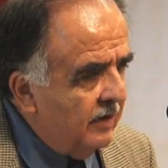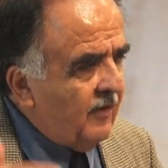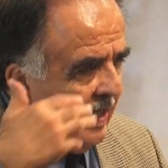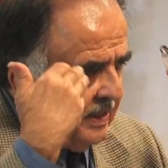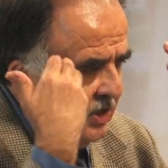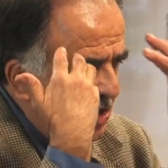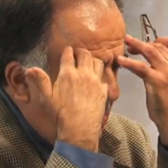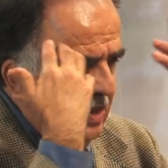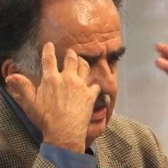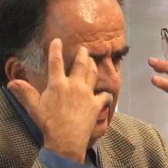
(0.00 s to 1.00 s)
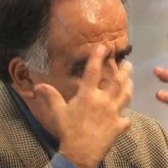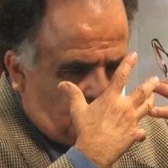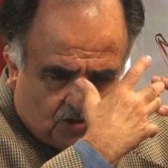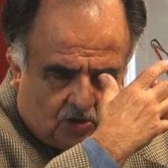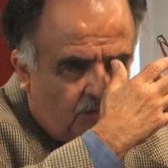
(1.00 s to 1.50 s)
if I get shot in the
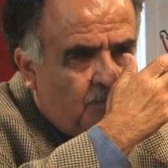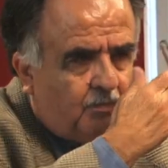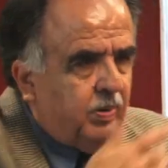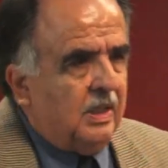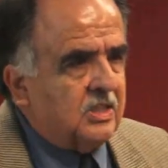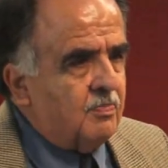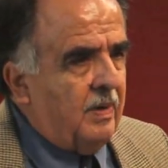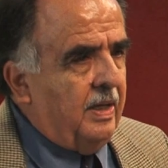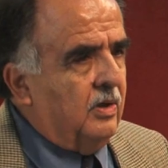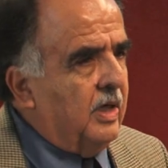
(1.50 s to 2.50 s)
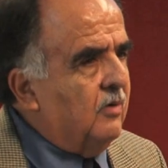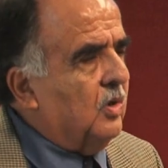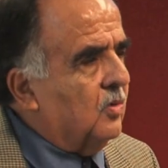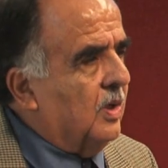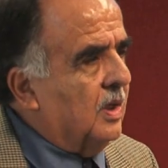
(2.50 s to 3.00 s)
head, there's going to be blood splatter
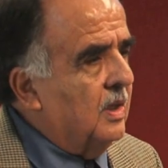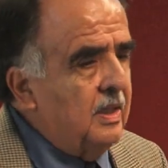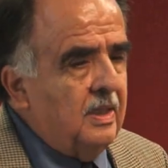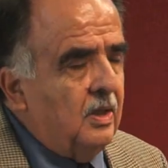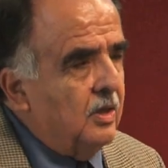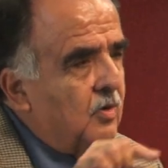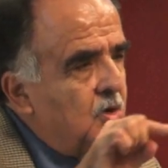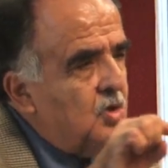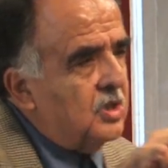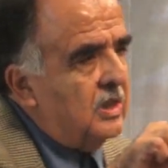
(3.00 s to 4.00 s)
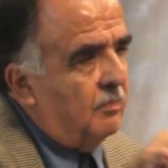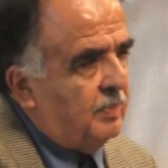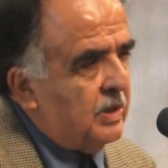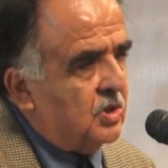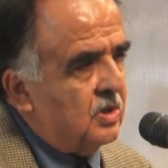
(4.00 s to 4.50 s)
everywhere. No. When you see the
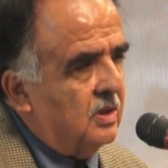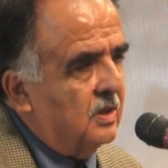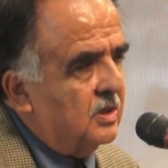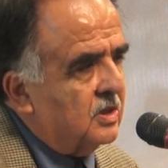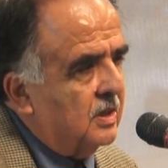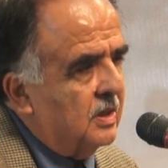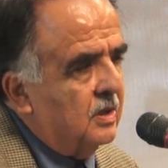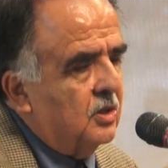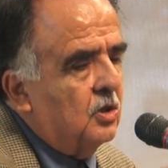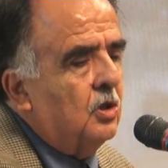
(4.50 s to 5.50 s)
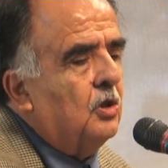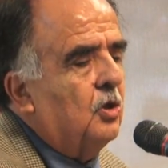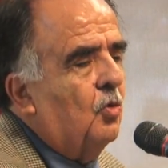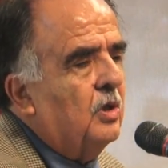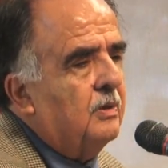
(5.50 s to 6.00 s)
pictures on the internet,
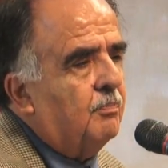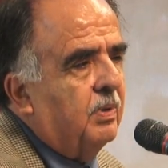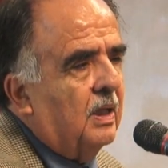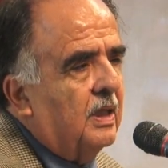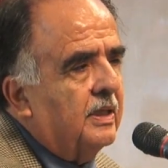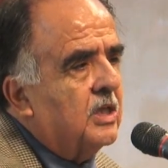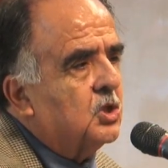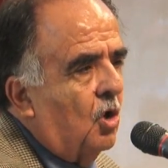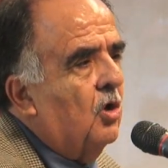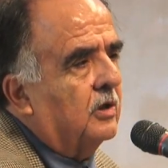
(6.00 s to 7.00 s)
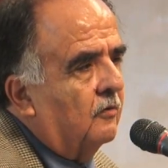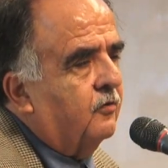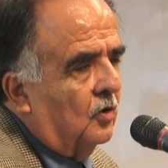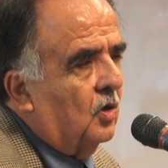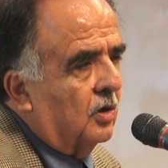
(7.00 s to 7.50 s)
the only blood is on the
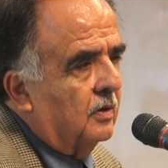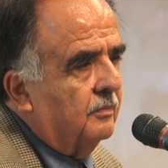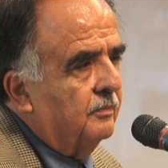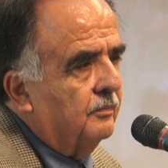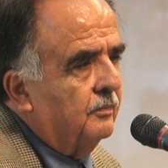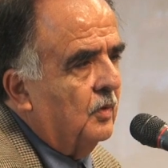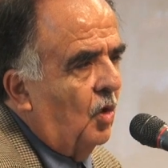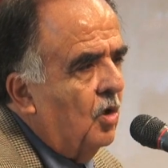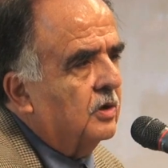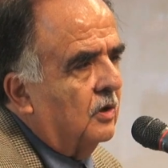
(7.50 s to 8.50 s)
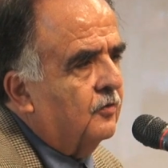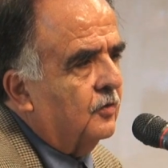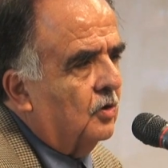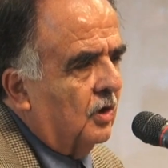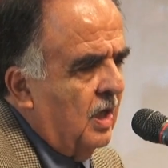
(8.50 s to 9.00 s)
floor, on the
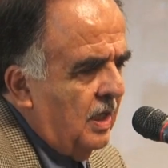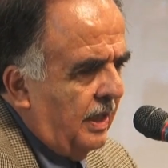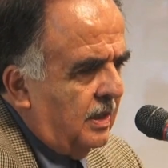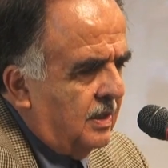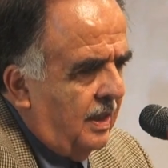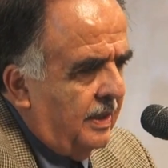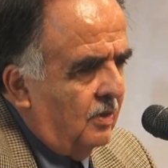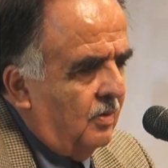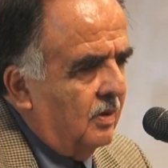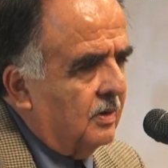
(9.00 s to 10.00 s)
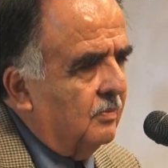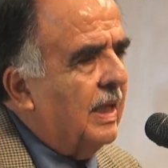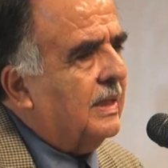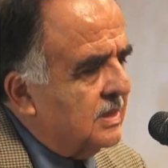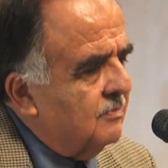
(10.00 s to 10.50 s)
floor, like it's lying around him,
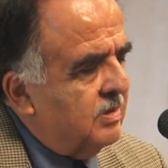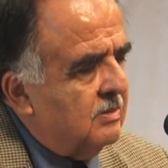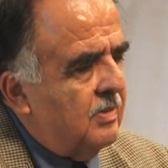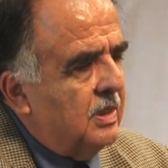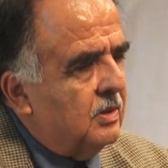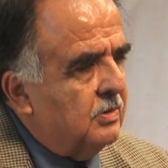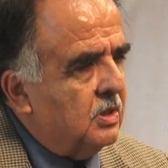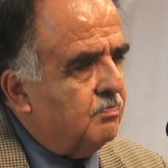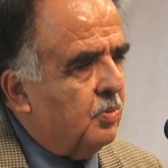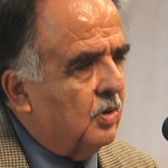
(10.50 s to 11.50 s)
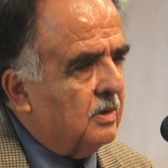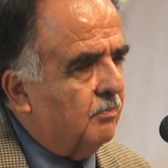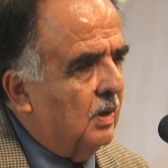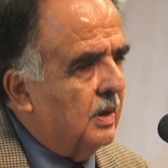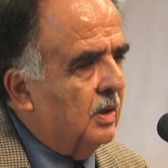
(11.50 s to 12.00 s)
like said, somebody just poured the
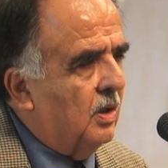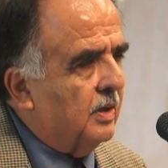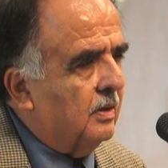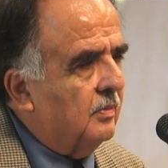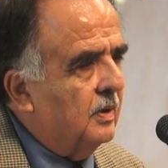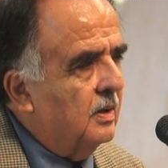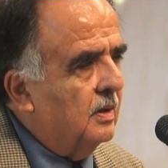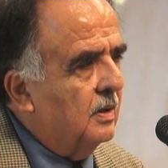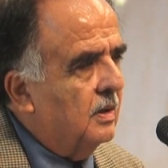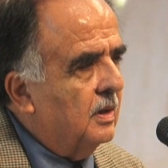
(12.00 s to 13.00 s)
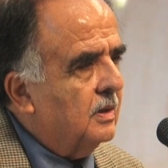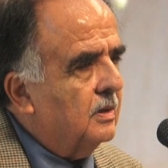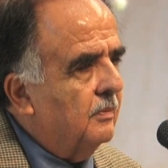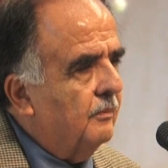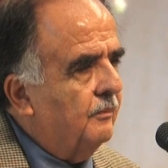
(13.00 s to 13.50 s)
blood on him. I, I
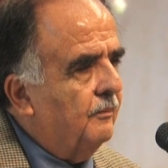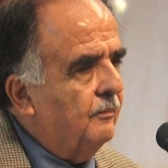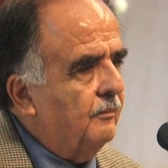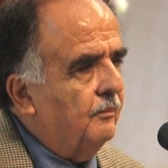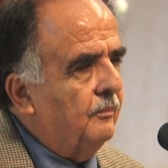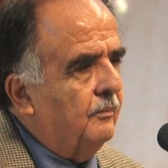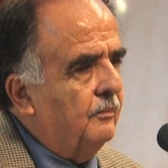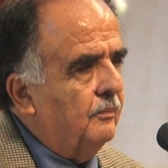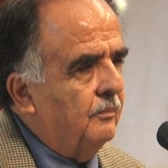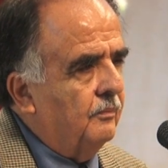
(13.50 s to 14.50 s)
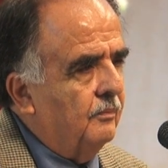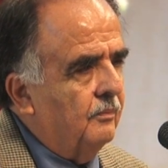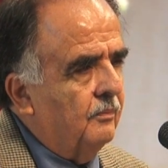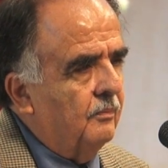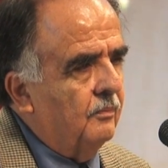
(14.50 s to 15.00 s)
think the pictures that I saw that
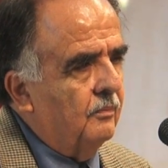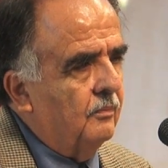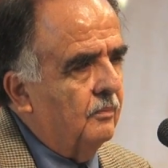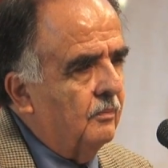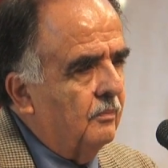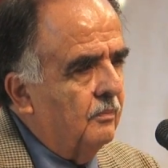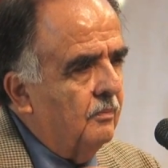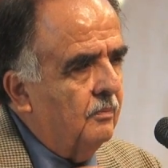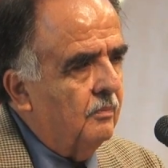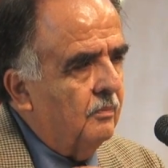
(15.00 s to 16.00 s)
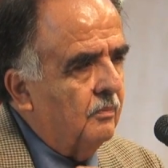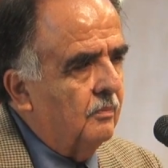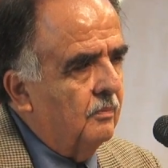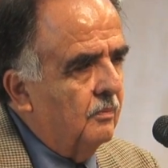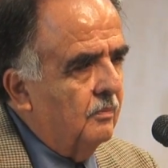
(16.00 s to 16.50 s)
were taken, they were taken
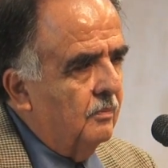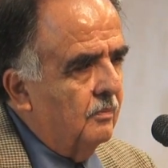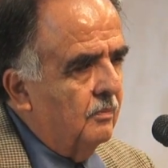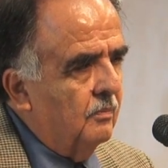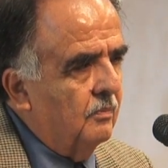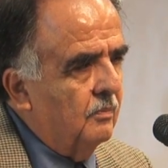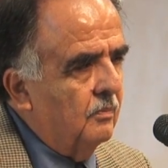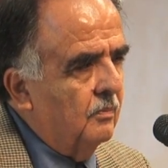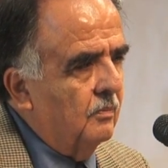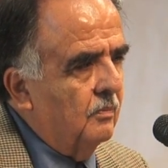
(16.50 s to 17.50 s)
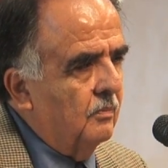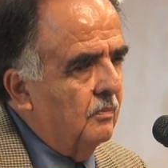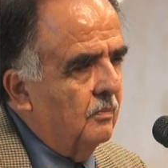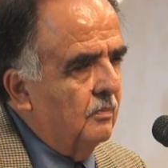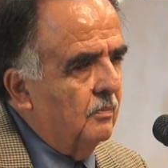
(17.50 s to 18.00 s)
at the coroner's
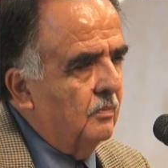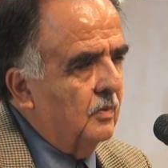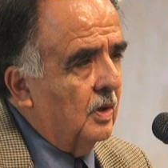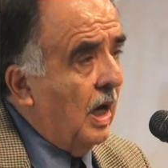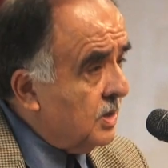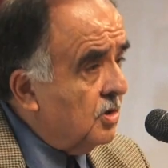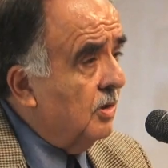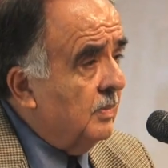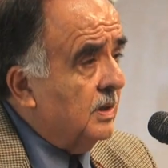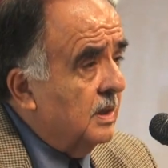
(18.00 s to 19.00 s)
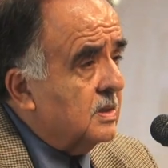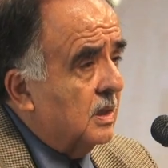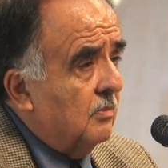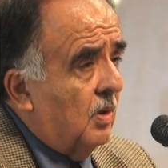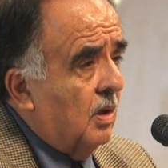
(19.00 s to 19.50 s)
office. I saw him
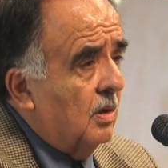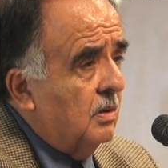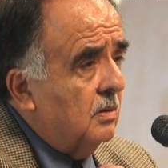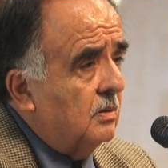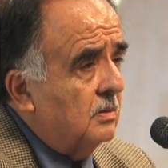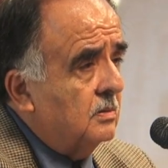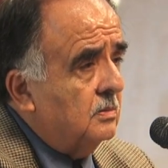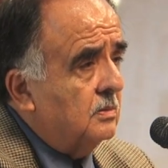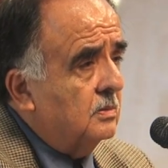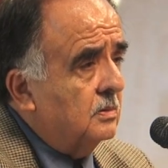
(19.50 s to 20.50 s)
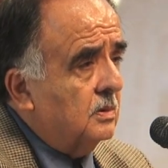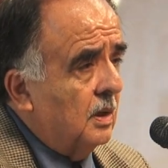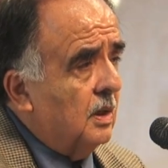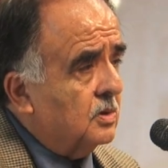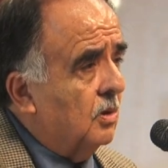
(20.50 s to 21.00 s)
inside the barn. Okay, you saw him.
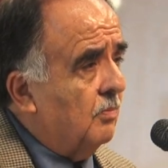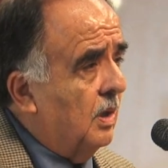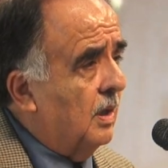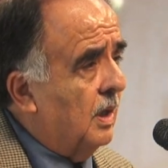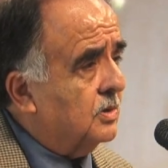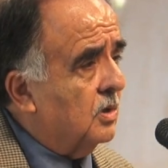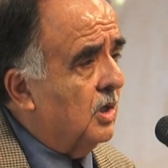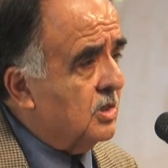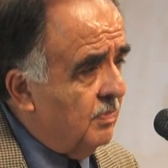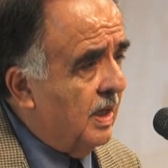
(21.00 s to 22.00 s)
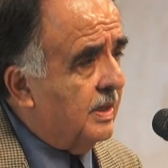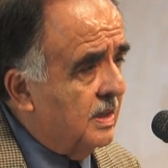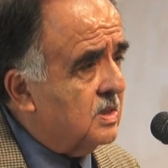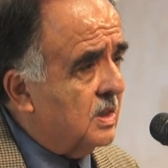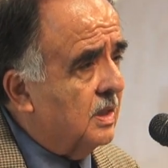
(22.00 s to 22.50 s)
I saw uh, I saw his
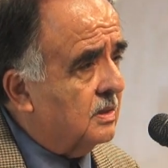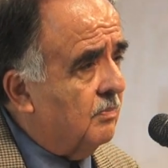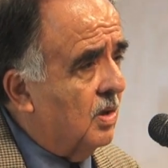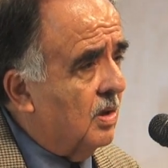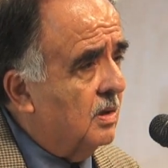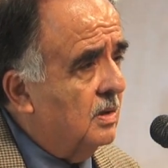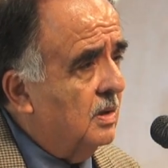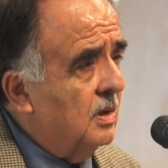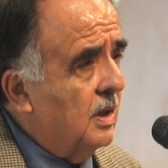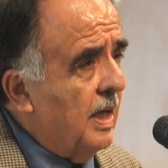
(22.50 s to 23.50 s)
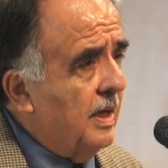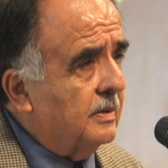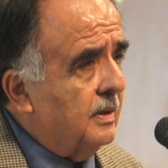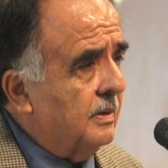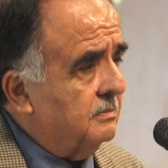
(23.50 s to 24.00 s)
body inside the barn,
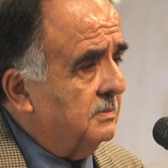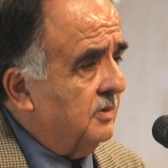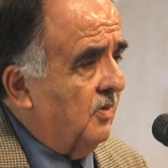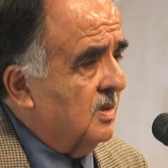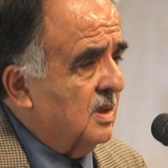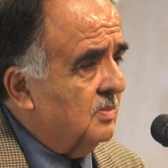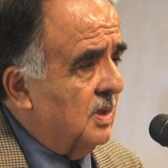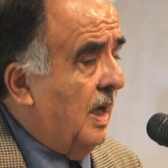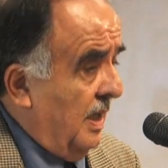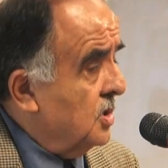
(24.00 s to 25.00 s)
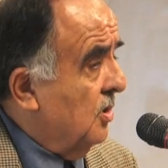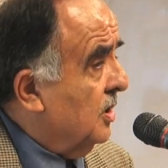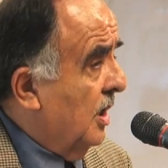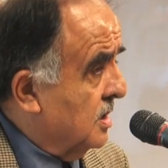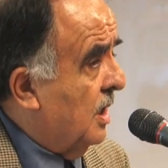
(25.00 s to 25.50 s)
and, and as far as I'm and I
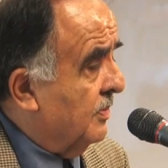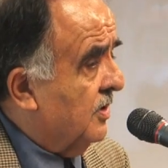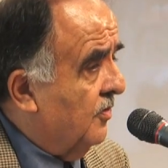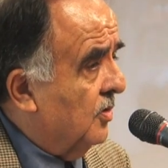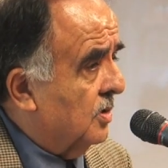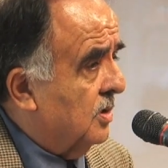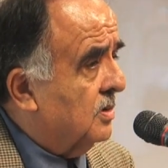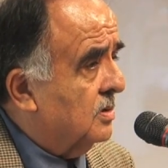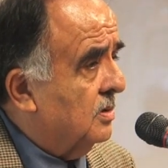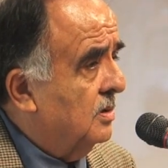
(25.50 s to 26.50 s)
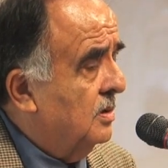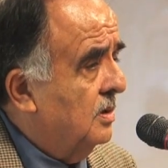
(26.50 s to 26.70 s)
saw the autopsy photos also.